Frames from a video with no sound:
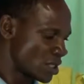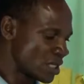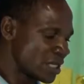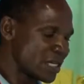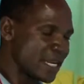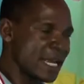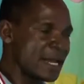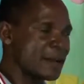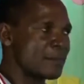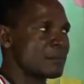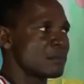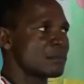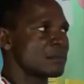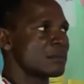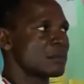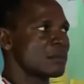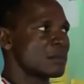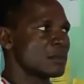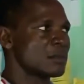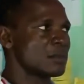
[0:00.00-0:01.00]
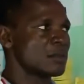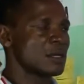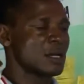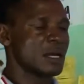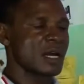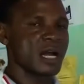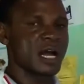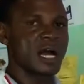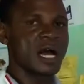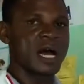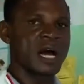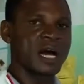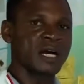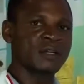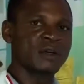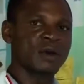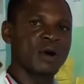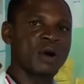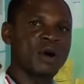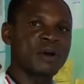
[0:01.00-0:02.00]
them.
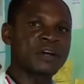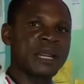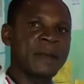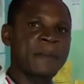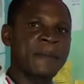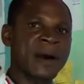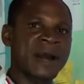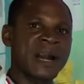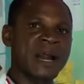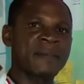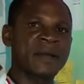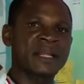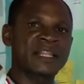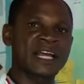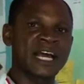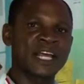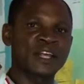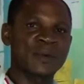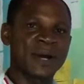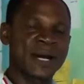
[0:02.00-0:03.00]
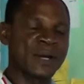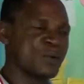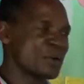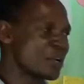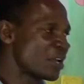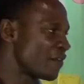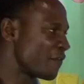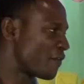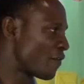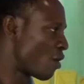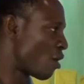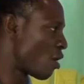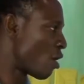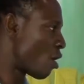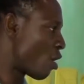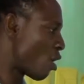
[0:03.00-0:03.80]
And all the parameters you are looking for,